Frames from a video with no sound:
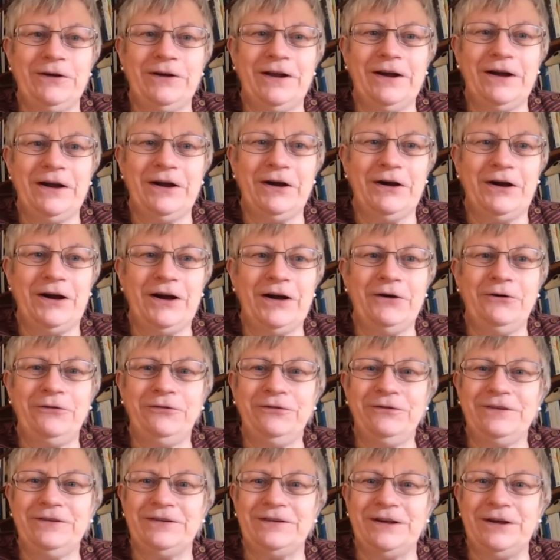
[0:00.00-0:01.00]
And I
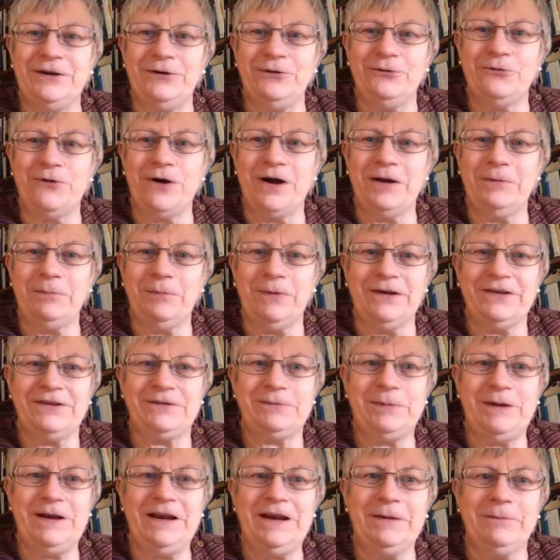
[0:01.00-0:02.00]
often sit and ride my
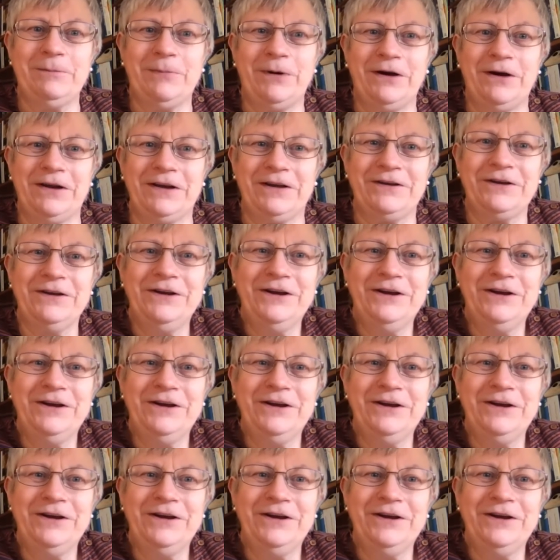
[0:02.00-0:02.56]
spinning bike